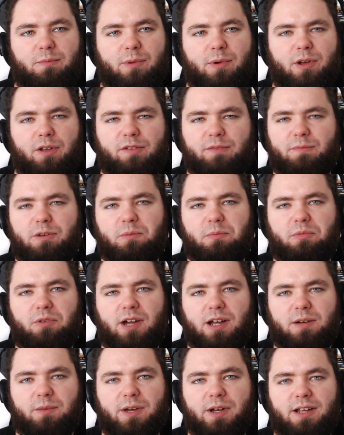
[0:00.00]
but if Mob
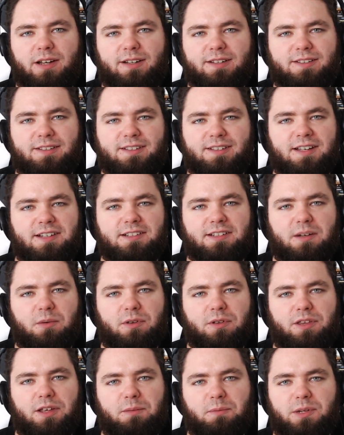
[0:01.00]
ran away, that's essentially
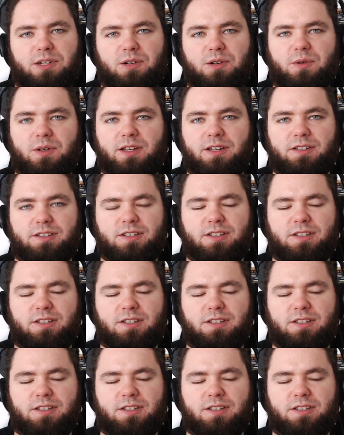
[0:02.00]
what they'd be doing.